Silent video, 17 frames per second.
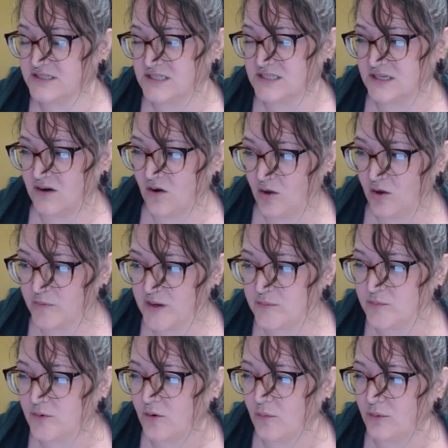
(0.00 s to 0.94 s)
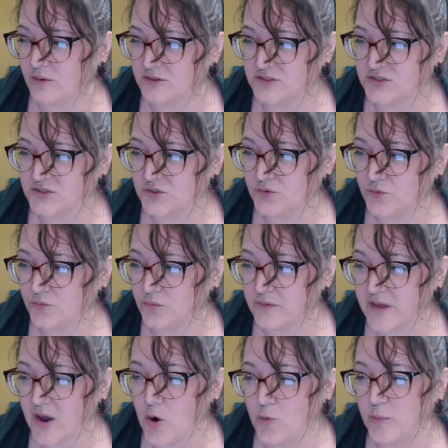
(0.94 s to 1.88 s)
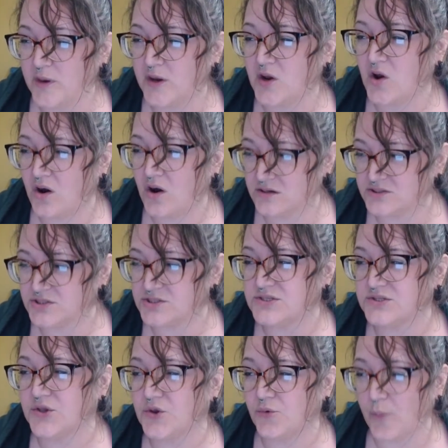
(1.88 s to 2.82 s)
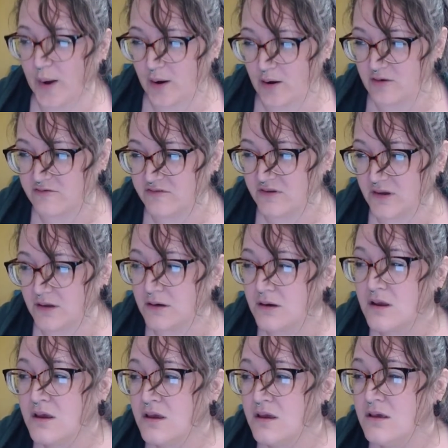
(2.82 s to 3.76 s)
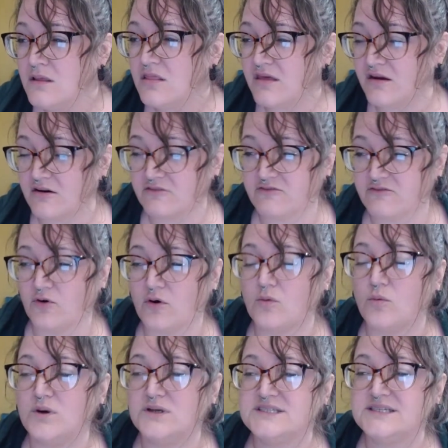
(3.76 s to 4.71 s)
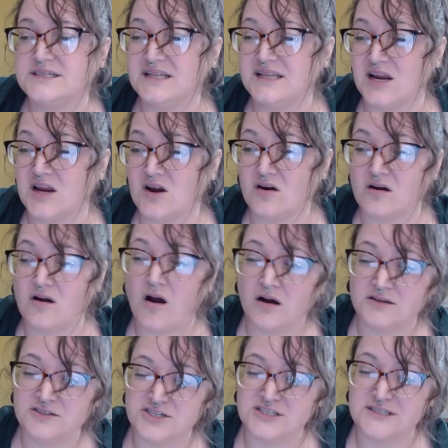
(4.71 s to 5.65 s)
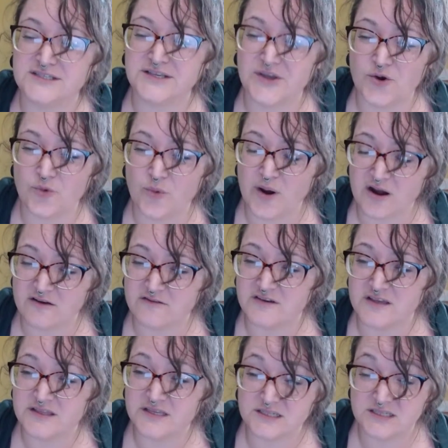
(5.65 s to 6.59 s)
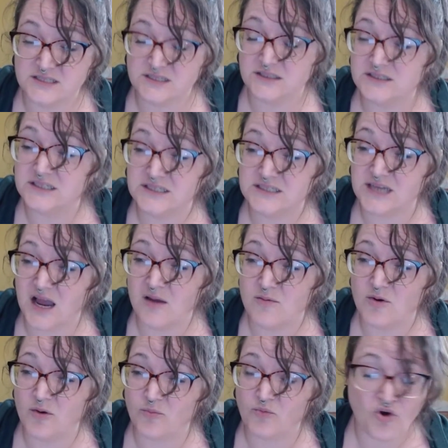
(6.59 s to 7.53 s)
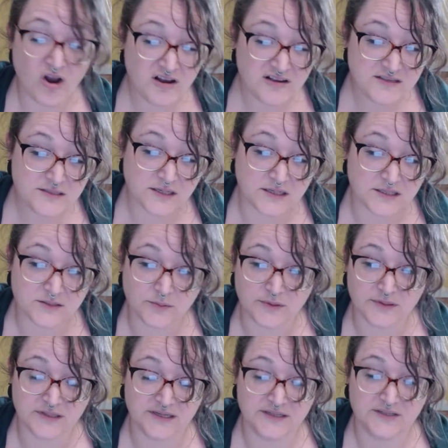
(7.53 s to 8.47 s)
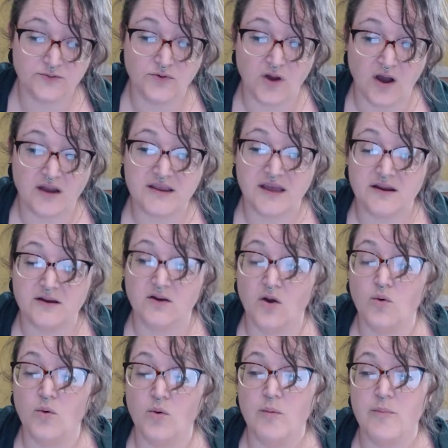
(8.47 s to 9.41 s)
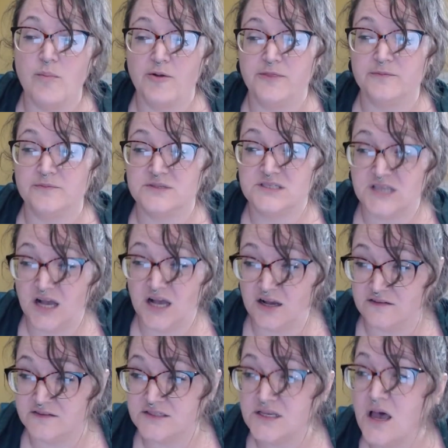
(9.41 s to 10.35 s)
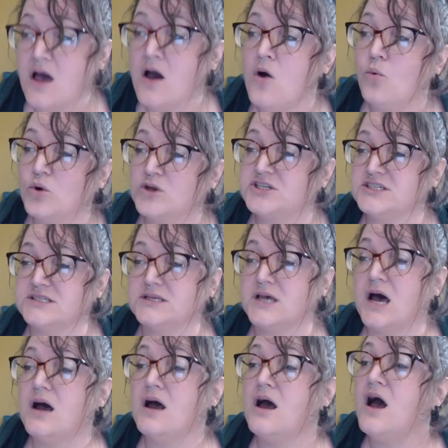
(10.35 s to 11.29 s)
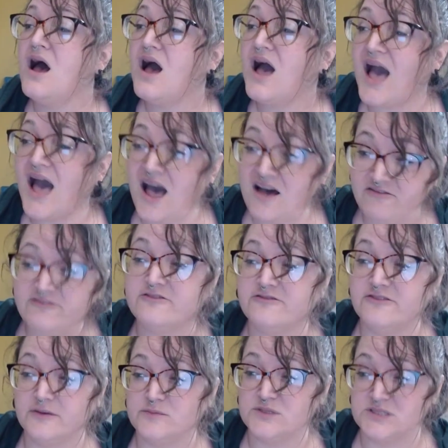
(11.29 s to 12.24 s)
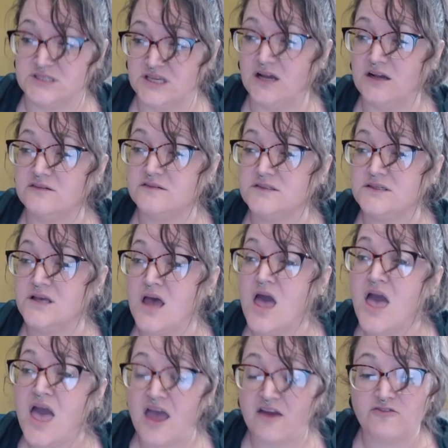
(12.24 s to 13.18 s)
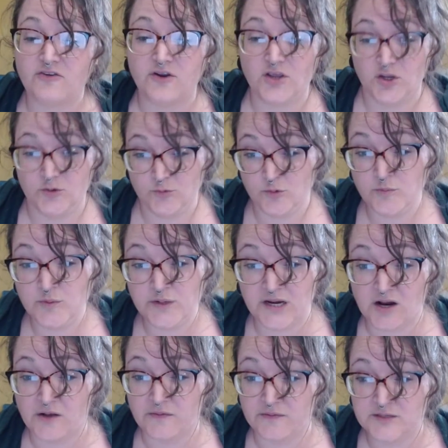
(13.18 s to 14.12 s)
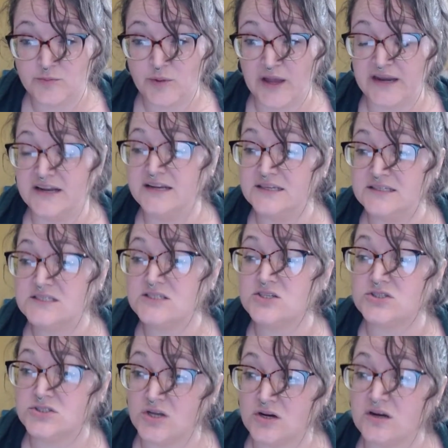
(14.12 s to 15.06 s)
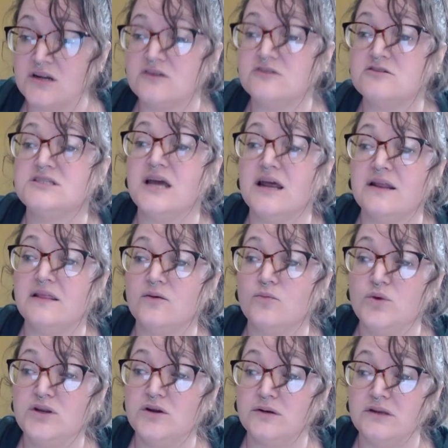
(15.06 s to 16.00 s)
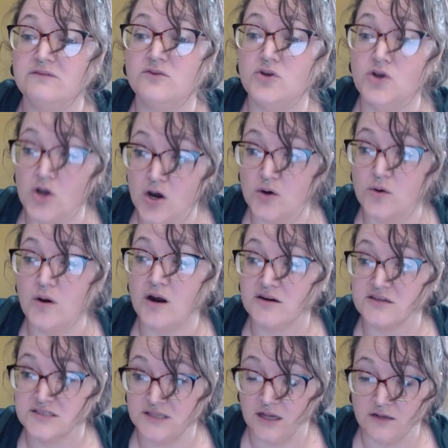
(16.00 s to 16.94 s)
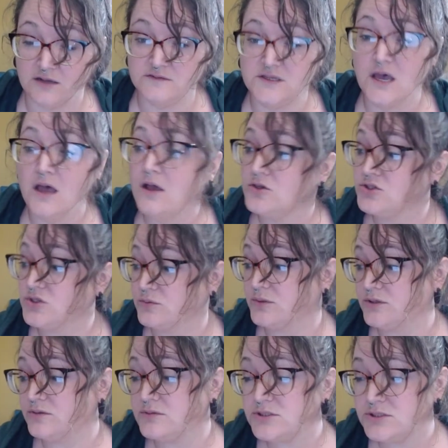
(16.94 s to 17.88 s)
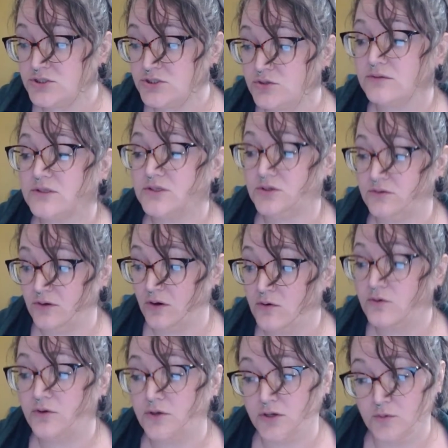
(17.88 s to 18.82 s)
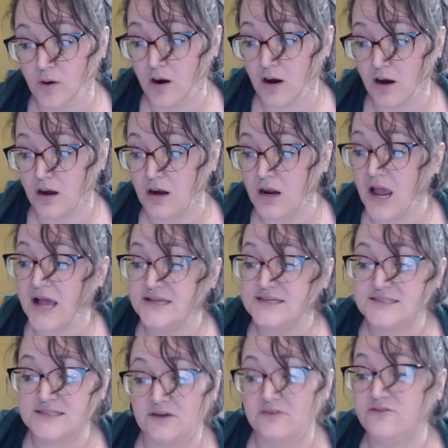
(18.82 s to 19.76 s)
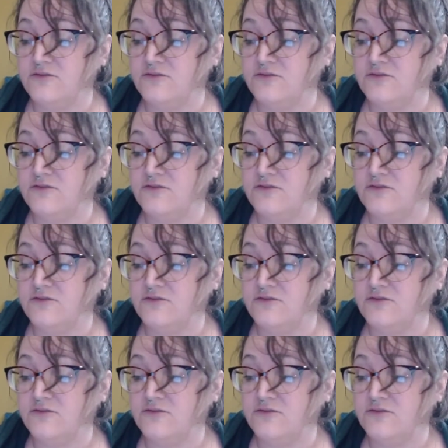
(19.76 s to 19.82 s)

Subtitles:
that all people will do without being consciously aware of it. Therefore, once they are consciously aware of it, they still need time to process what they do not yet know about themselves, which is half of themselves. Every human being on this planet needs to start understanding that we don't even know ourselves. So when you assert that you know who you are as a